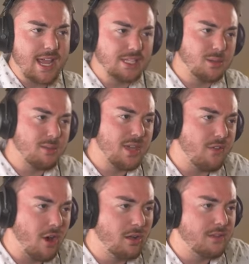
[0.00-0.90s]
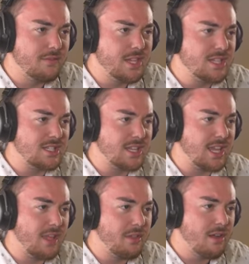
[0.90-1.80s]
asking me if all of these
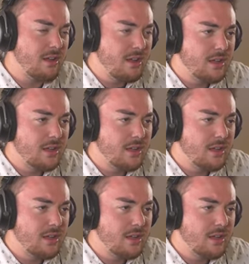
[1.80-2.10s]
together?